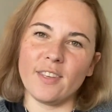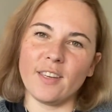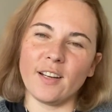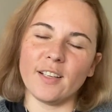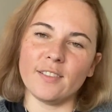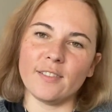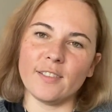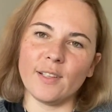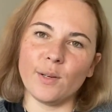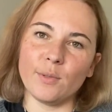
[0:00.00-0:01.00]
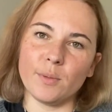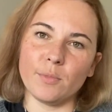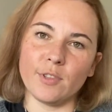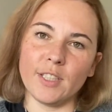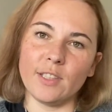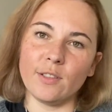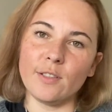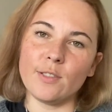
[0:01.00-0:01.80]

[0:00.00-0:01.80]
yarn reloaded merino,